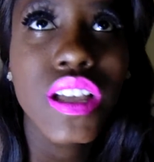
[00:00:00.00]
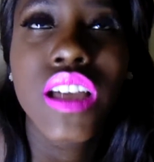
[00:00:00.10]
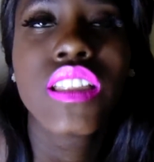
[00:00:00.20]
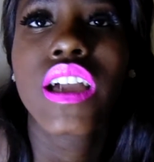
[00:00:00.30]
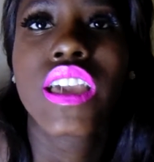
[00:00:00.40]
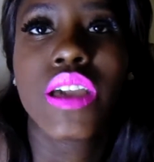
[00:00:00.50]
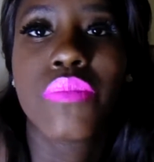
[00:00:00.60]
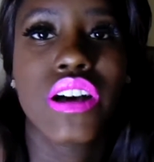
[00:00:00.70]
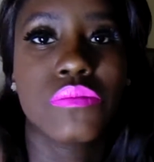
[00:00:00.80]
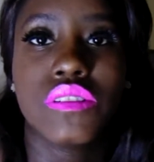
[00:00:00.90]
I, I can't
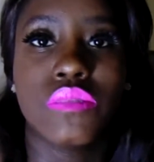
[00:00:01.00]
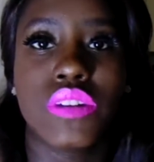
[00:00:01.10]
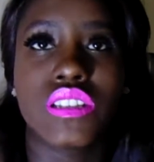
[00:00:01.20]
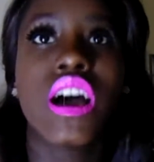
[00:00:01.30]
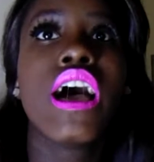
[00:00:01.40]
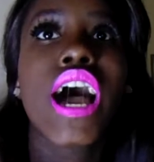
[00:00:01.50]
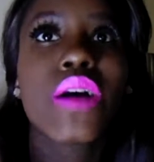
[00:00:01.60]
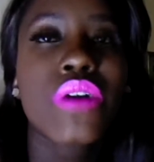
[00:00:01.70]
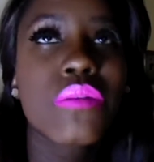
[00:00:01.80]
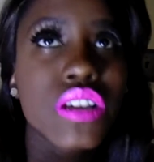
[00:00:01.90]
possibly see myself.
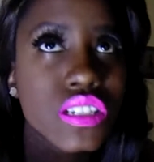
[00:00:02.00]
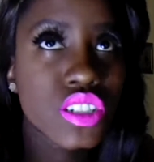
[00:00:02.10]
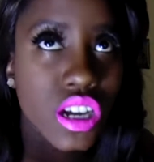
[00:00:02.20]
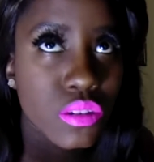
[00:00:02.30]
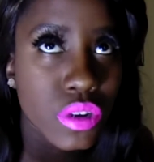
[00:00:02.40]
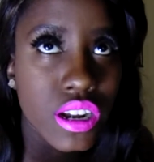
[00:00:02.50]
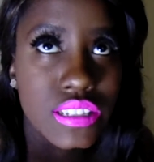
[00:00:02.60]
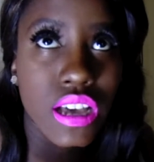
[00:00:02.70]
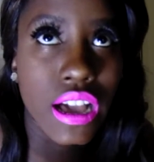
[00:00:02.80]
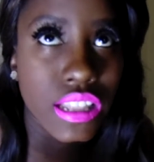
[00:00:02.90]
I probably could try to wear
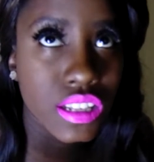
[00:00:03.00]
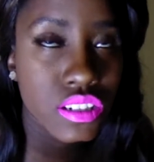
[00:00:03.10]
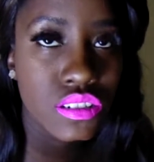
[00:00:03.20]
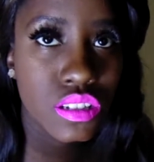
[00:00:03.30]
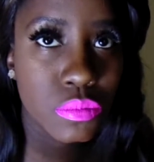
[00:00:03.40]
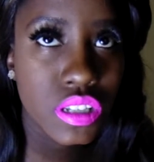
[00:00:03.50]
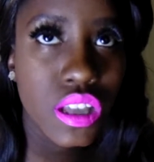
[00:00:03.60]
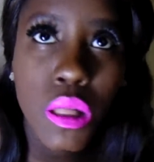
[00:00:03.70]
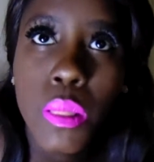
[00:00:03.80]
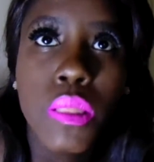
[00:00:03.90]
as eyeliner or
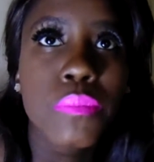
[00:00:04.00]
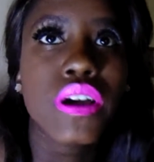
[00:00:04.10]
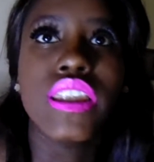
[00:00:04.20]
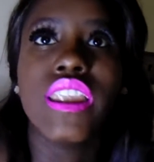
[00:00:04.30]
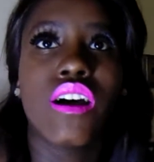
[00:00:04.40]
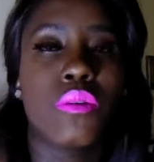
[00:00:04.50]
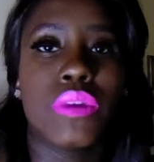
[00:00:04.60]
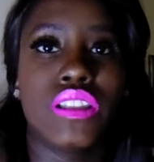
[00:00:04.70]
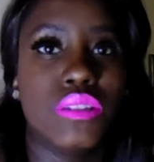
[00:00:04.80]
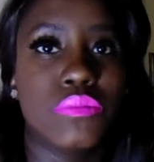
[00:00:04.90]
something, but not on
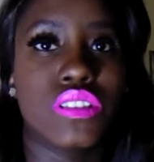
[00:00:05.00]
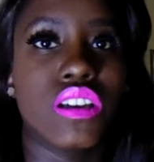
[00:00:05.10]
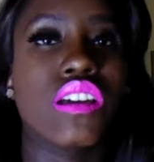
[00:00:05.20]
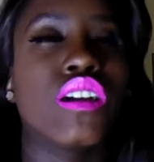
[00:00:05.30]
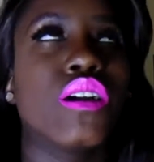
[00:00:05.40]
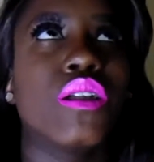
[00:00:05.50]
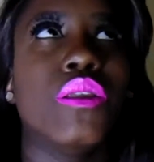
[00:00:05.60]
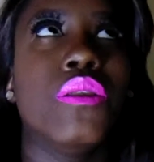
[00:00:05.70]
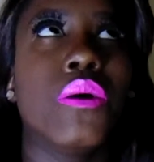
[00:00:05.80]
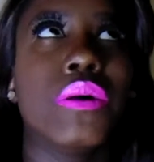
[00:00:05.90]
my lips. Like
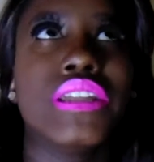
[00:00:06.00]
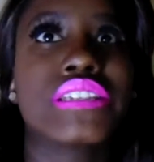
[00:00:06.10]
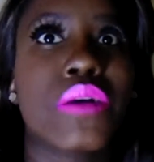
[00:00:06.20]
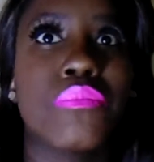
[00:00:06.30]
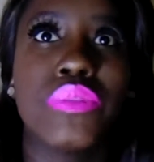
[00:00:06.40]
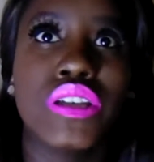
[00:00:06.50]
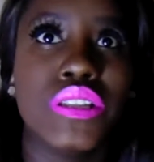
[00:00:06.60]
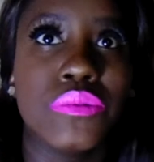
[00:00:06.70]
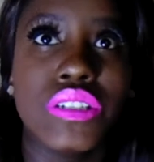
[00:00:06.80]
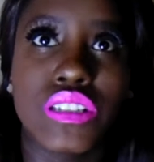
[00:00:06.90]
no, unless I
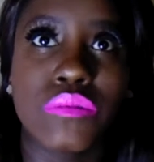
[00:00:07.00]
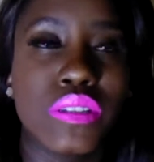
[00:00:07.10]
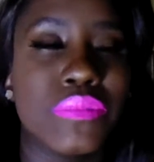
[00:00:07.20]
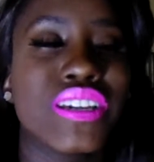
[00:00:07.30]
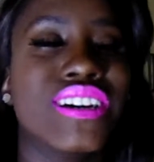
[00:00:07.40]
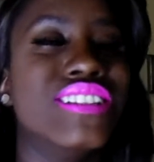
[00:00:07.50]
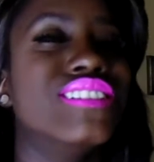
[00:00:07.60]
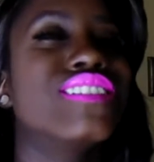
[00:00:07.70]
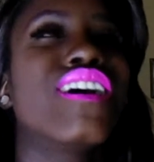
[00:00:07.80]
blend it with something because